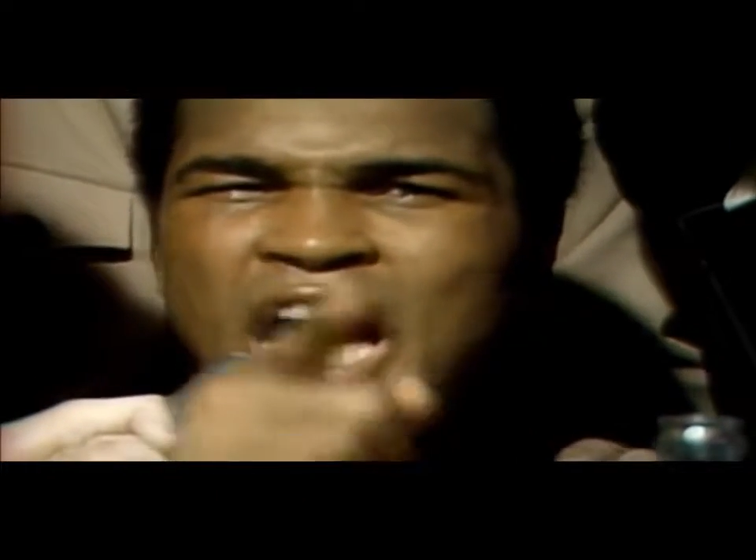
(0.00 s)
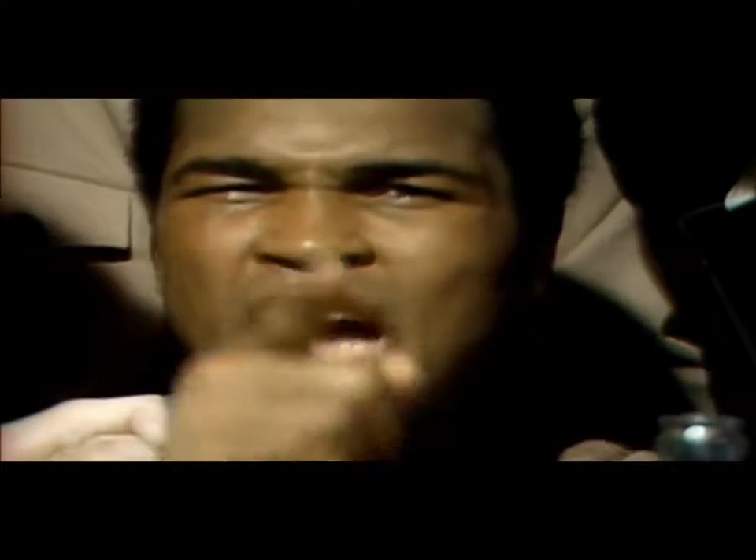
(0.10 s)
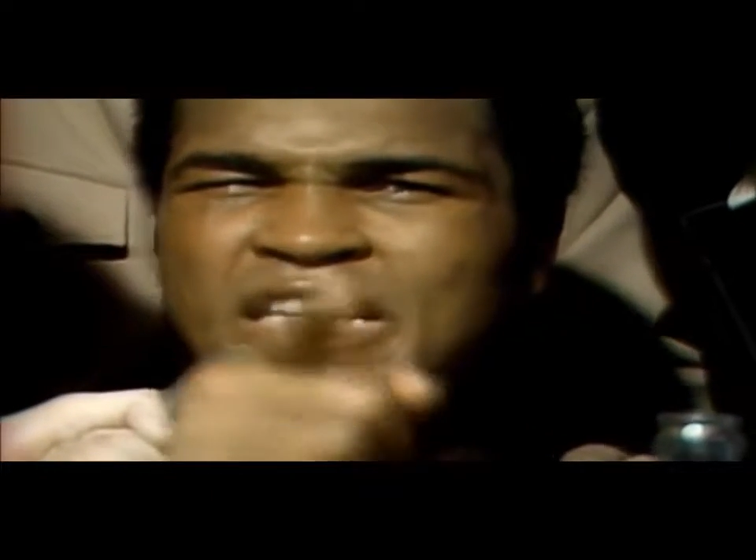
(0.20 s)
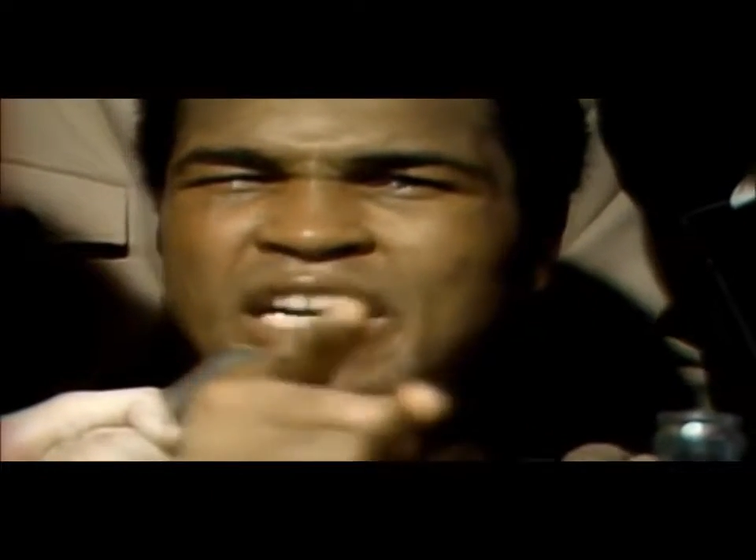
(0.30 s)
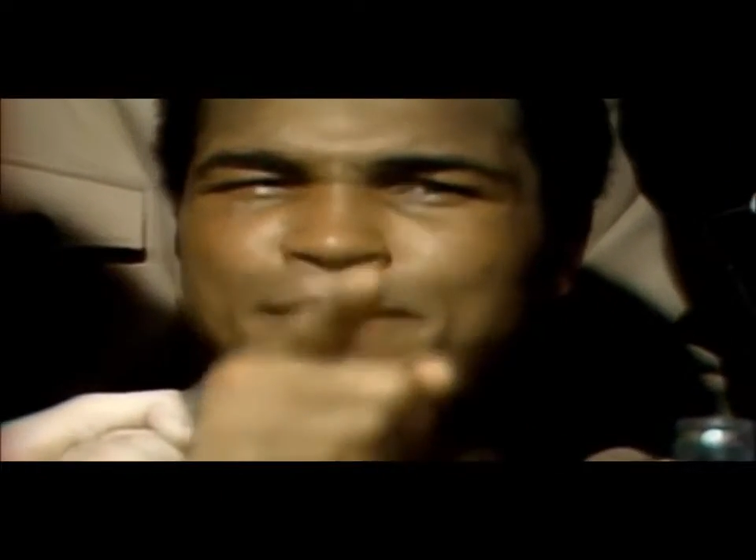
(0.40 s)

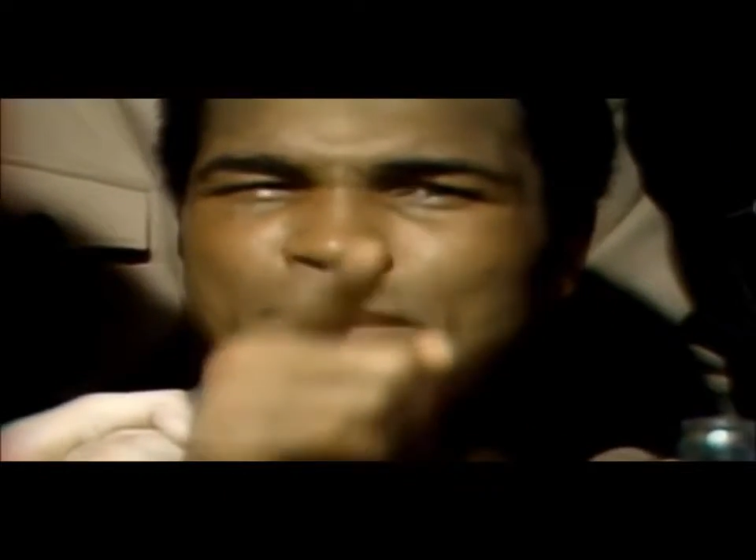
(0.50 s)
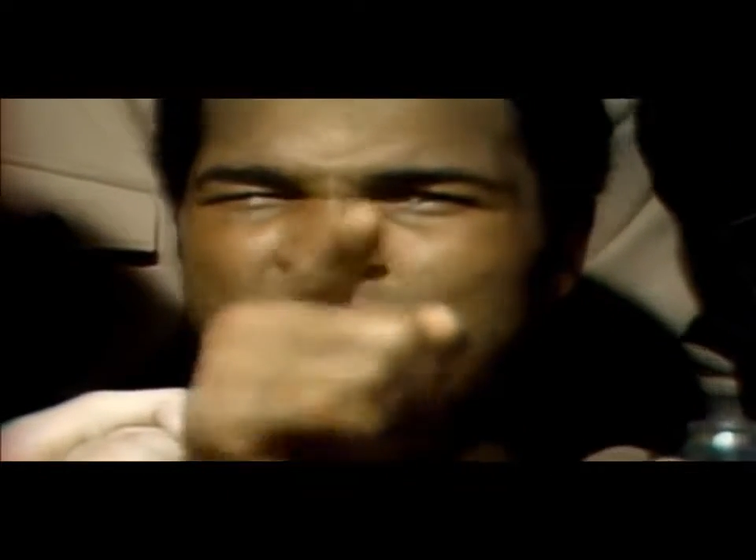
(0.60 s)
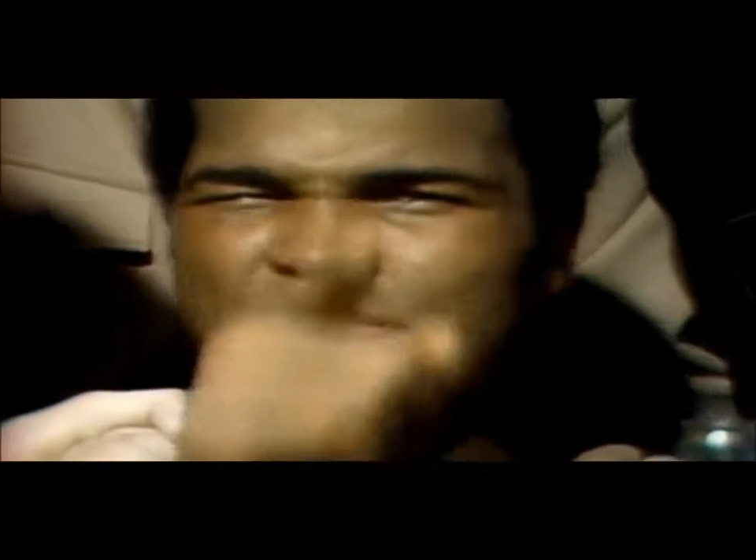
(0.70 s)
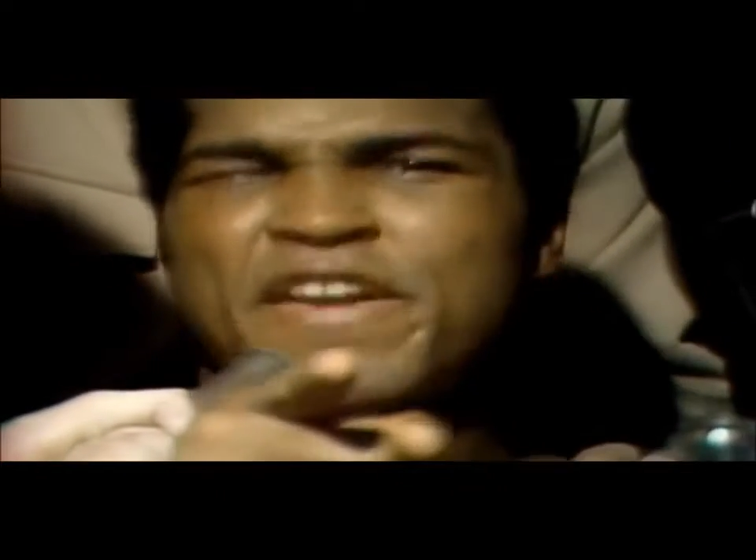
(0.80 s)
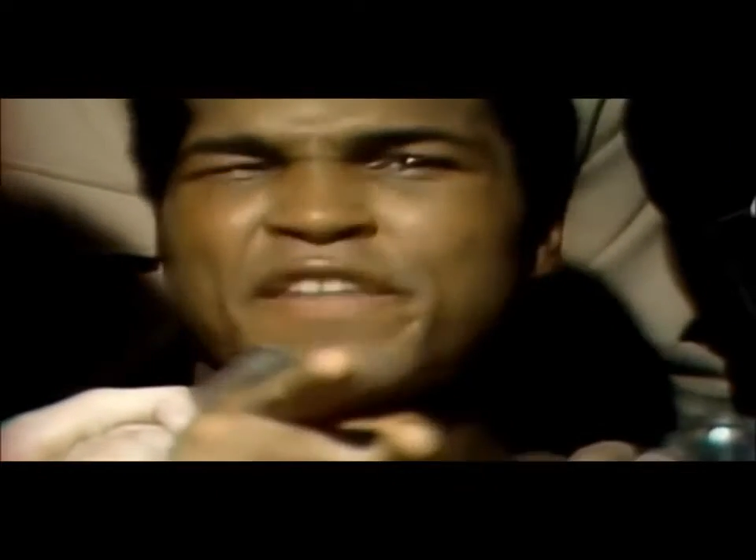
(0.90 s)
until I'm
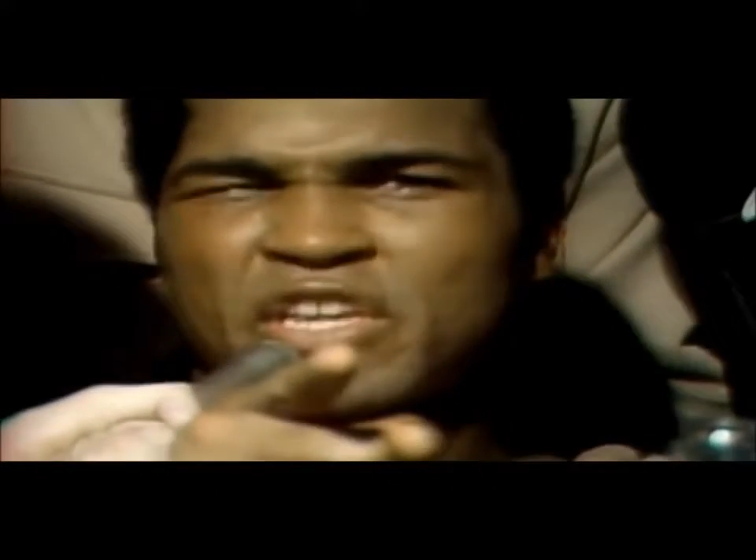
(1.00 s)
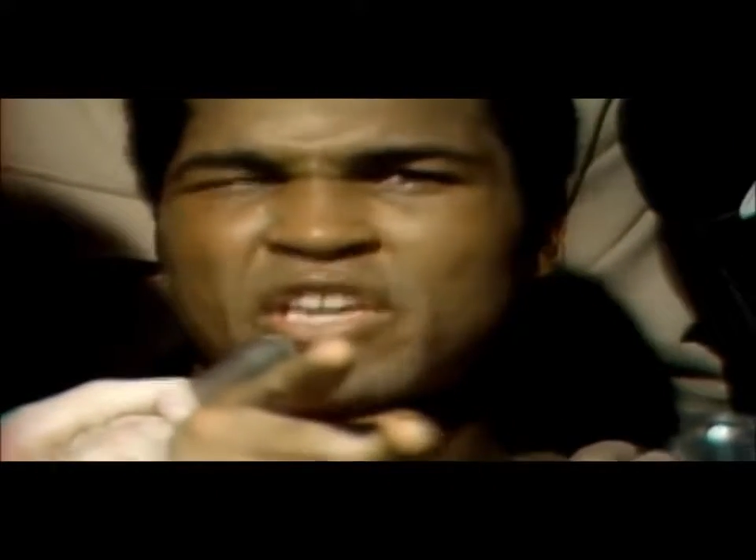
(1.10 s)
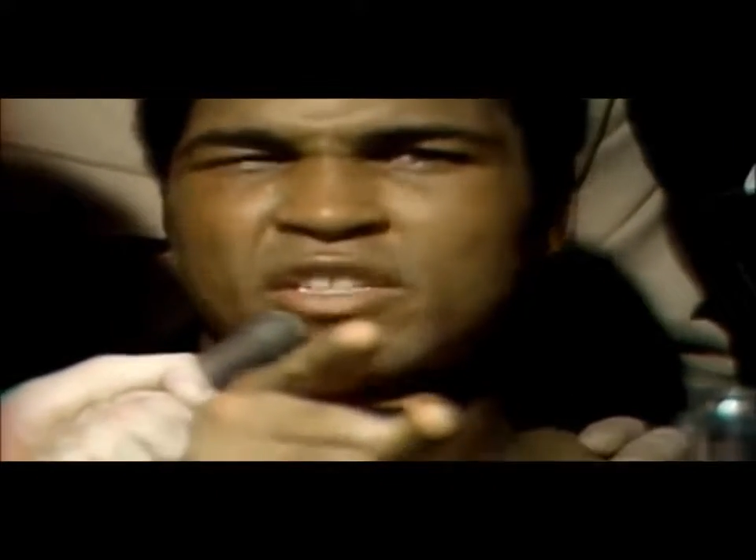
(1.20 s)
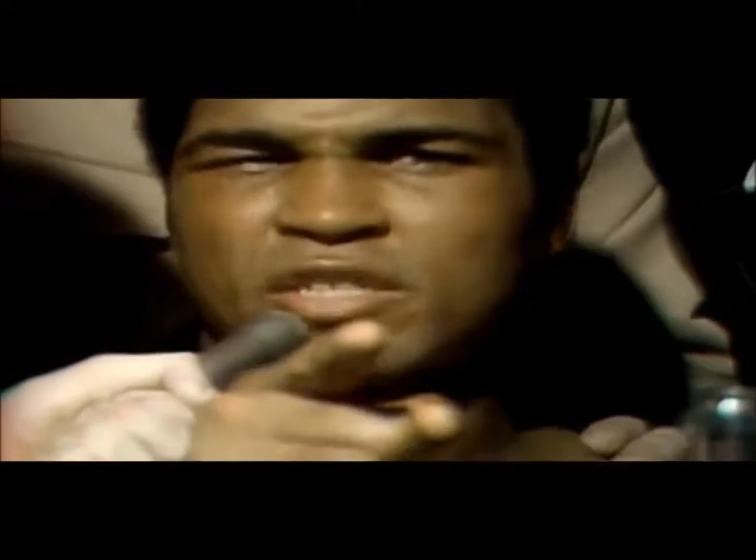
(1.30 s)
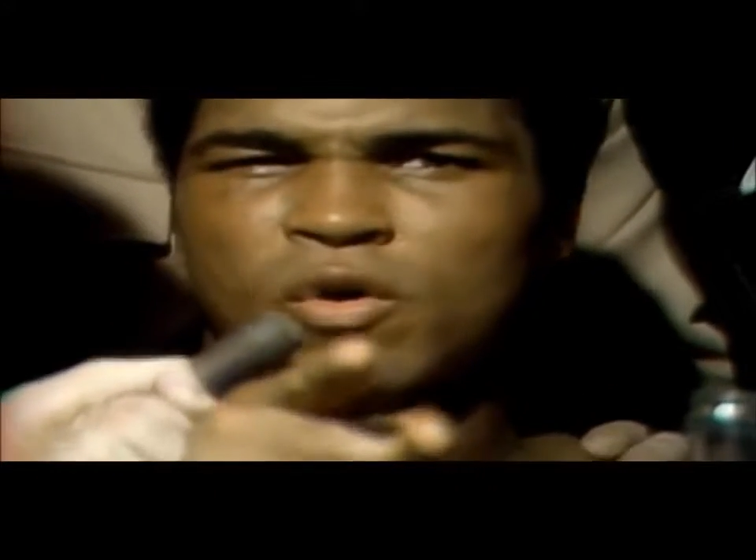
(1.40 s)
about 50 years